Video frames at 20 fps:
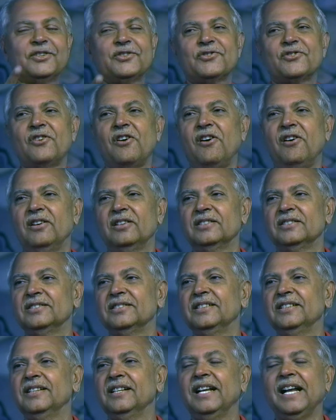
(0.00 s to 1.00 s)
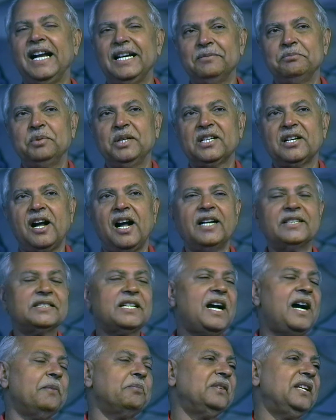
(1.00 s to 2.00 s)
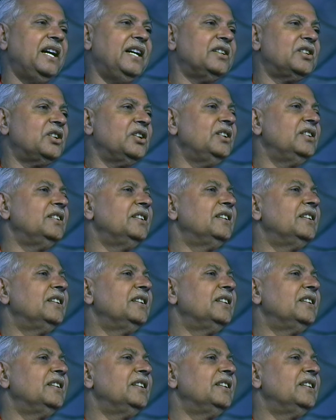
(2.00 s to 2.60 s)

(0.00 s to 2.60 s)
song, and because of that,